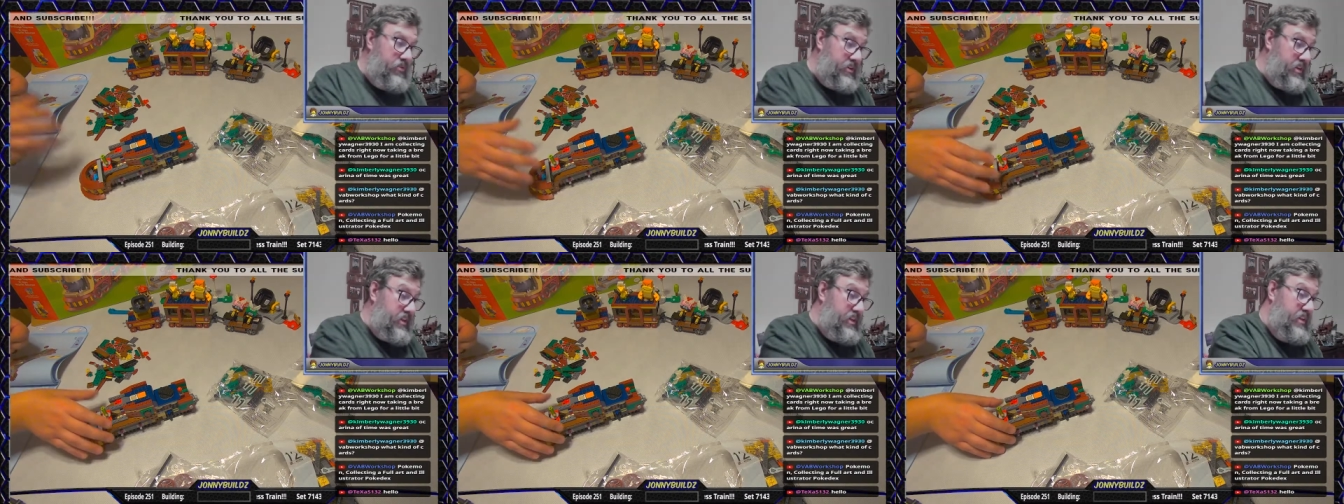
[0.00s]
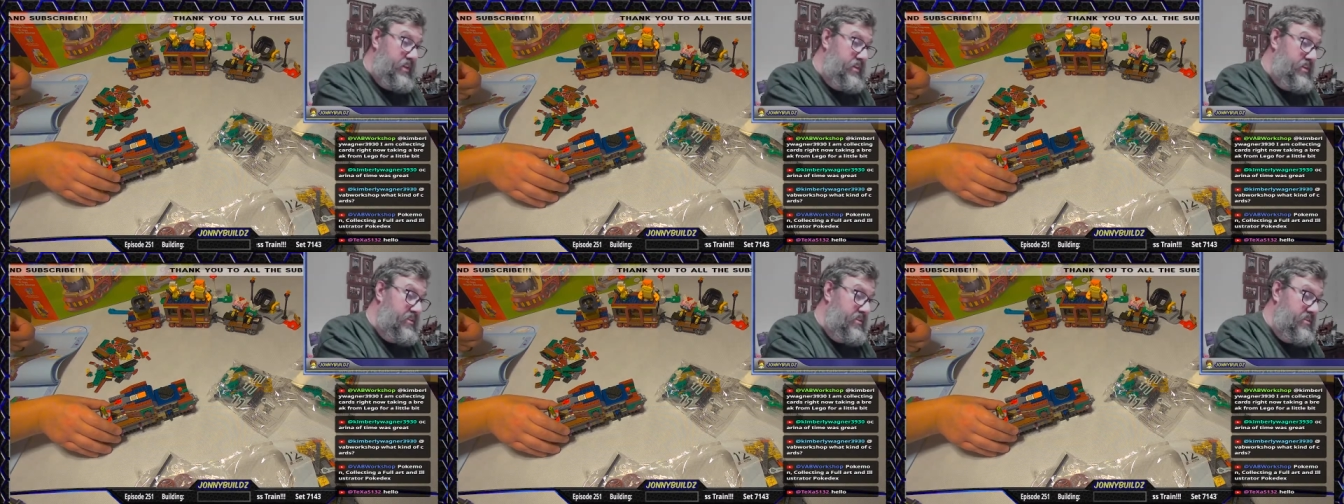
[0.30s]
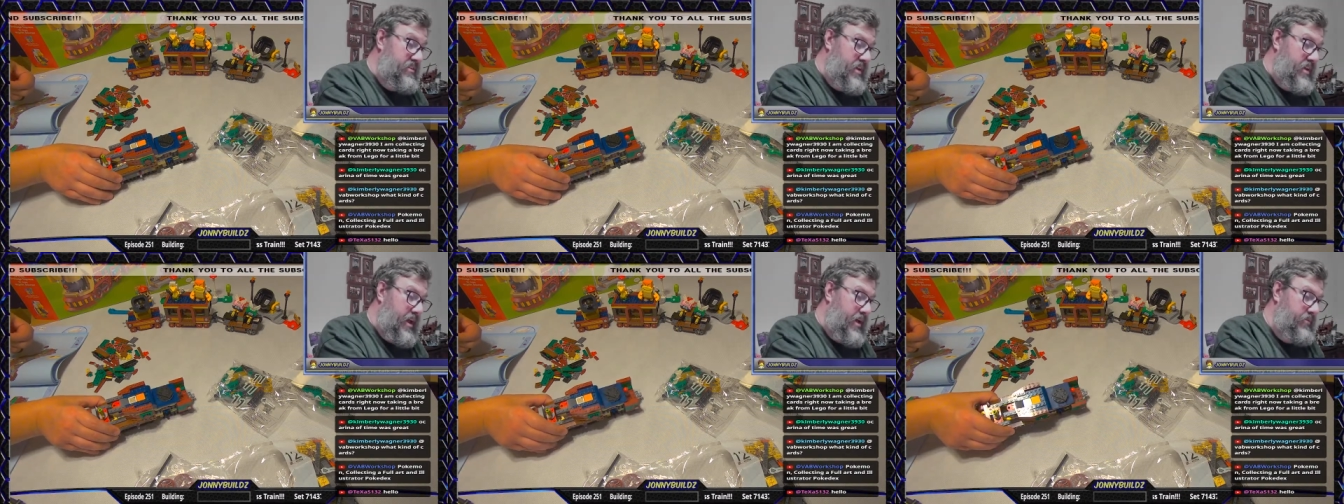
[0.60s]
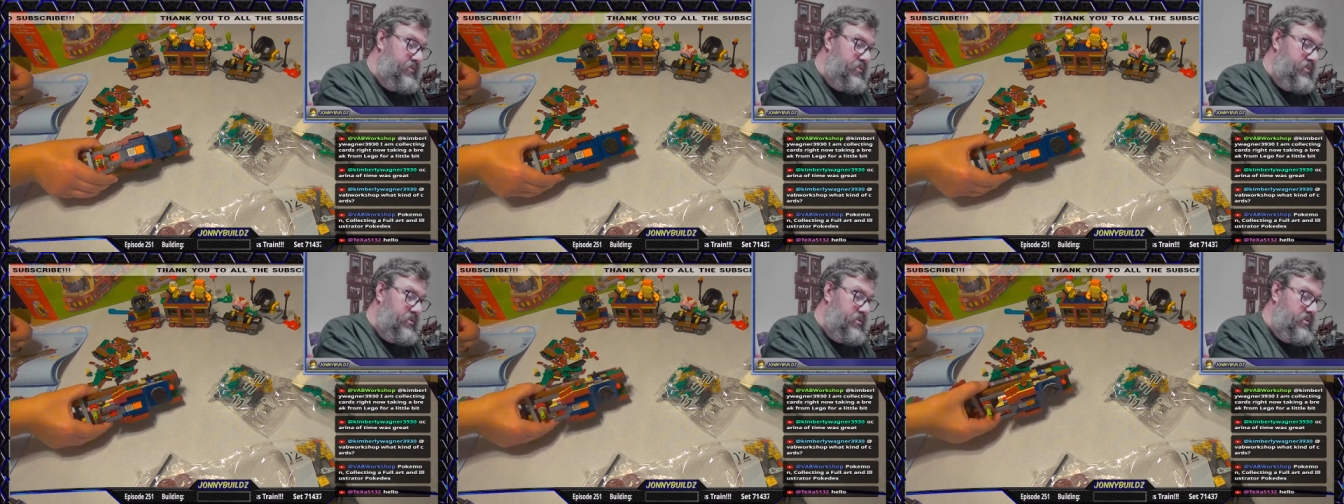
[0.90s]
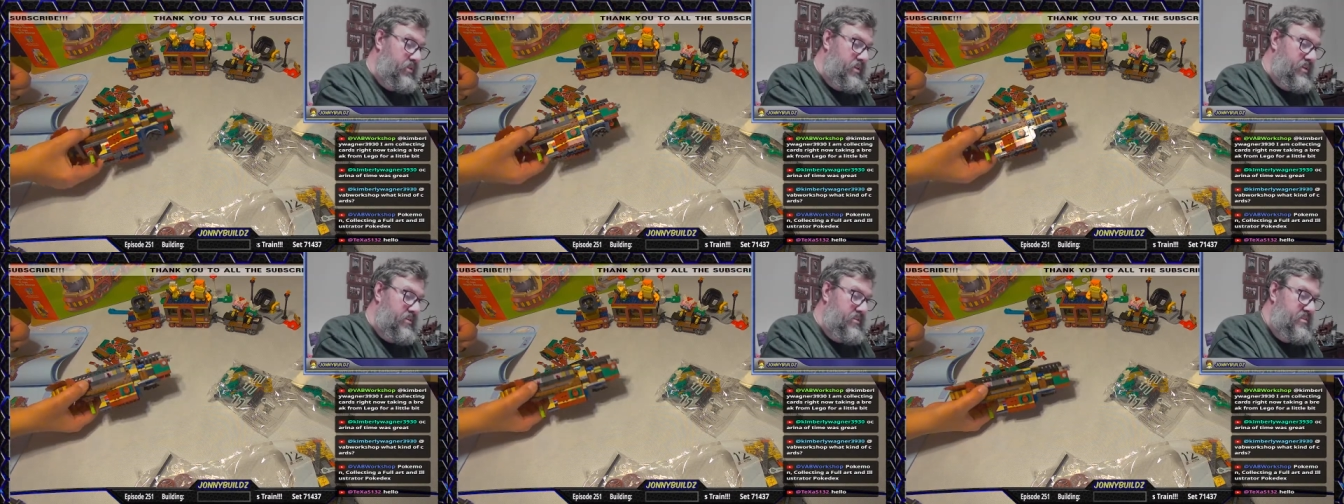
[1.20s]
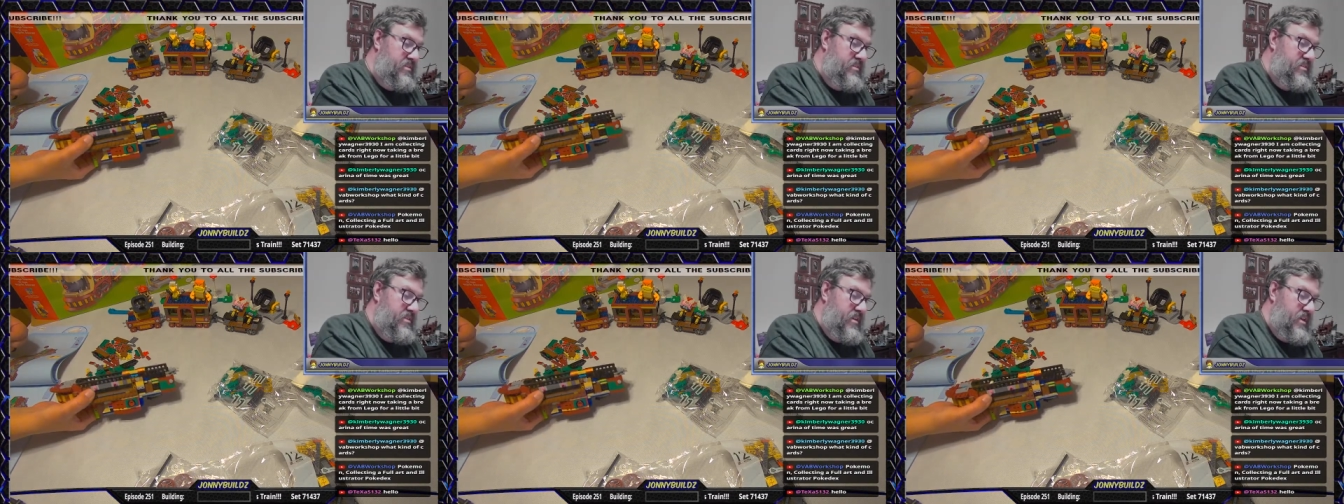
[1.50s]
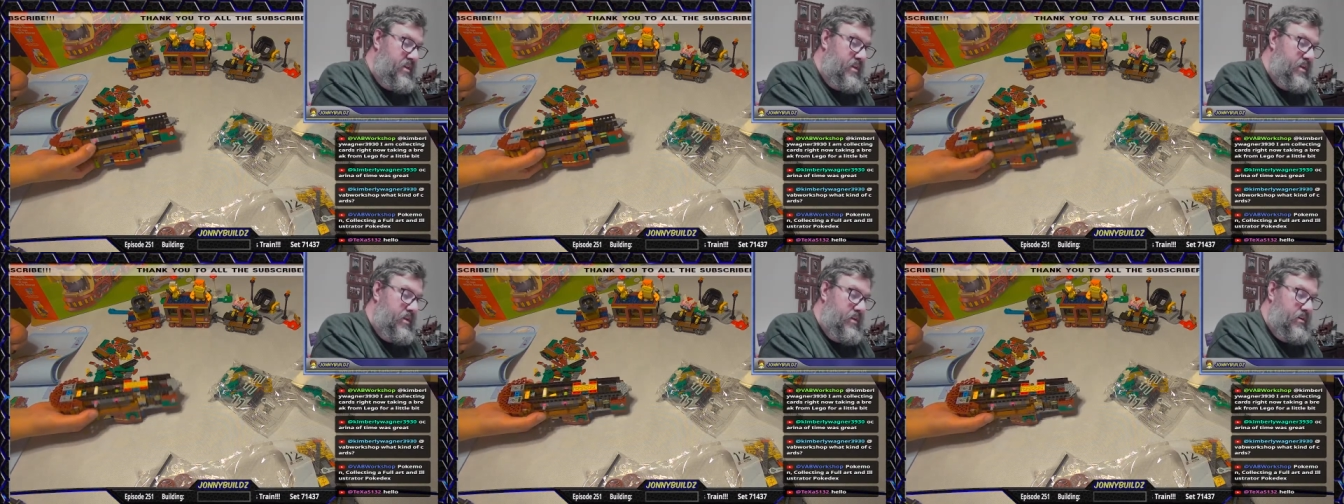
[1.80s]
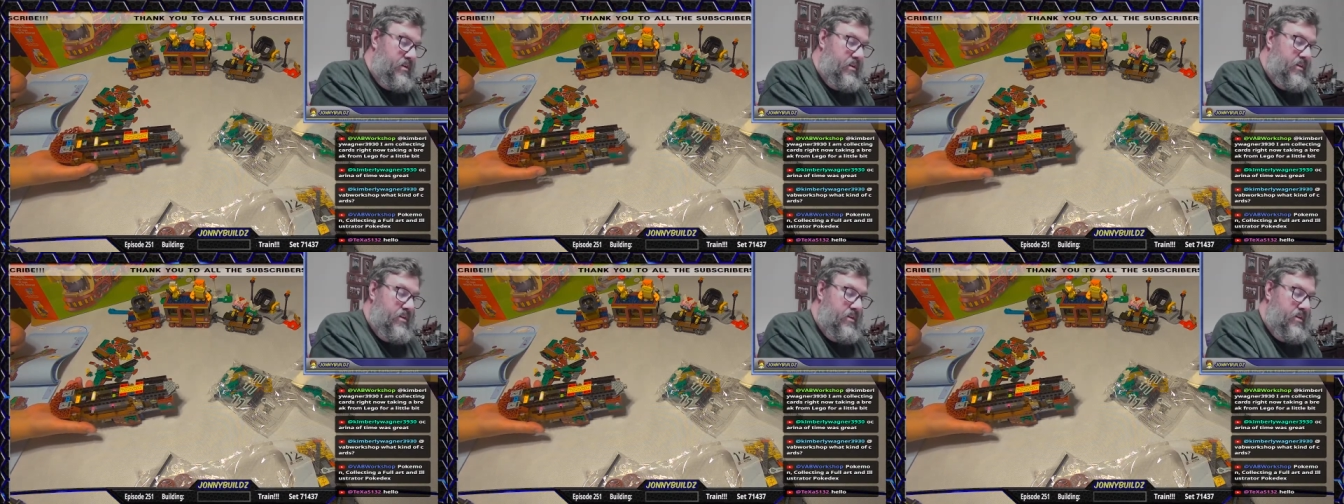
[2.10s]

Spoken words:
and it is absolutely insane.